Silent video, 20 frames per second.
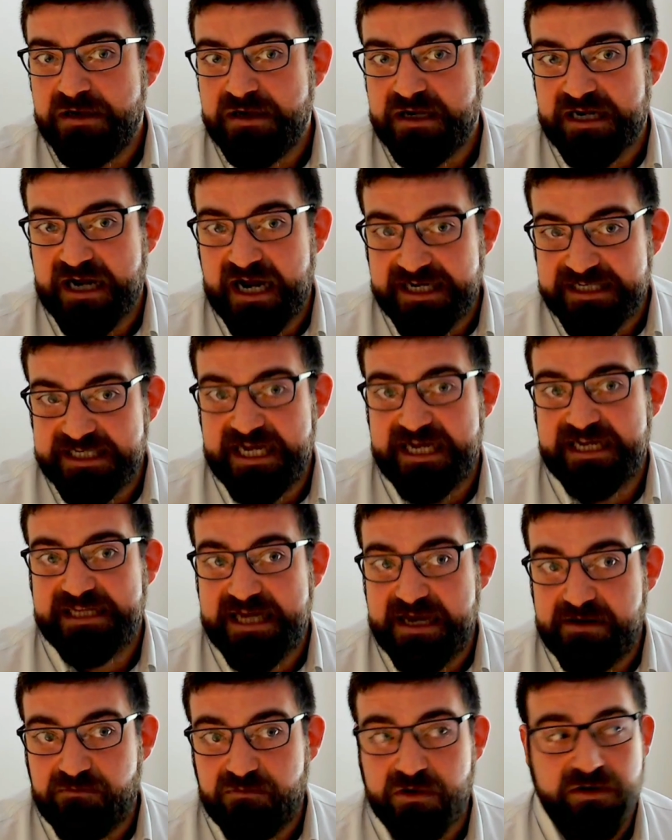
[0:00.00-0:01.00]
Can I take
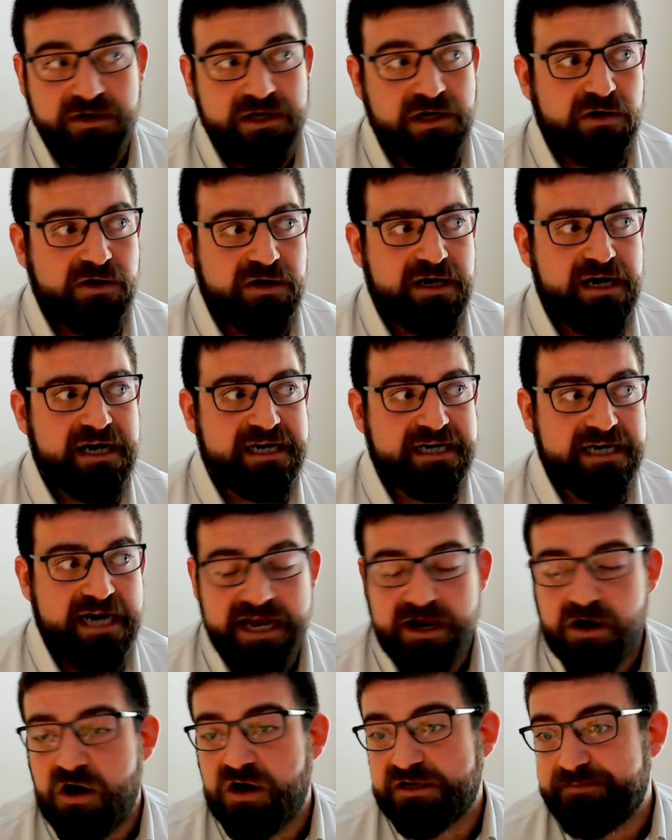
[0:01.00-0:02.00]
that worker and can
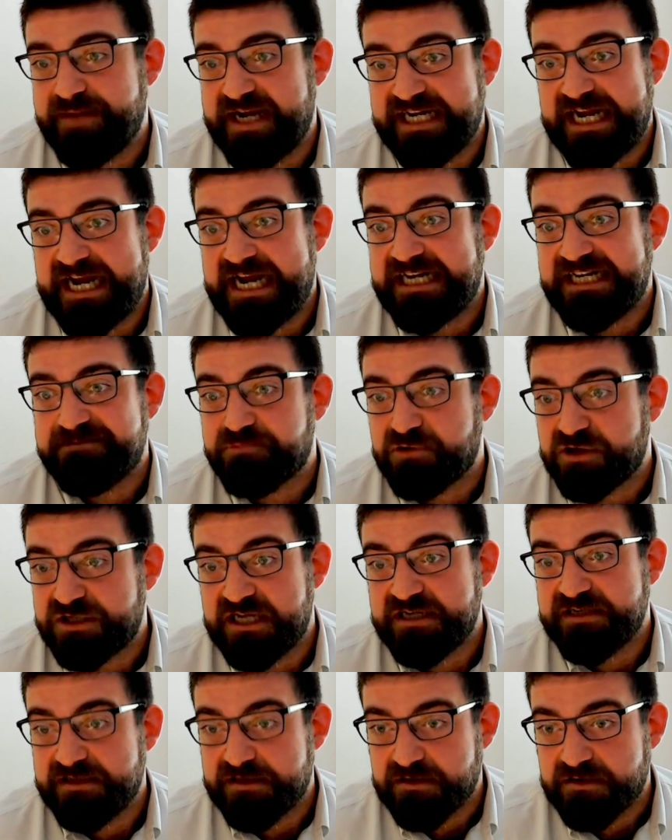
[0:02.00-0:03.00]
I automate
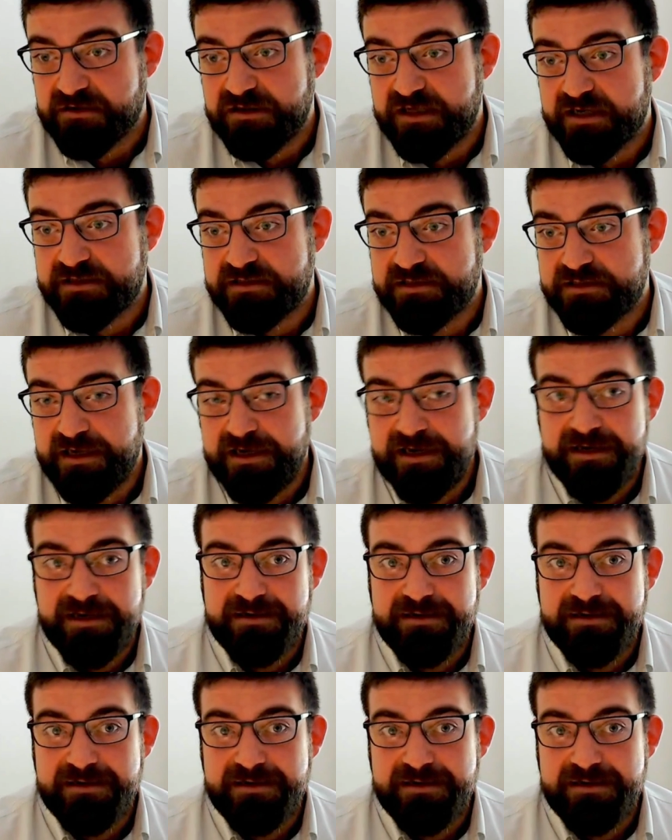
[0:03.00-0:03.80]
80% of their clicks?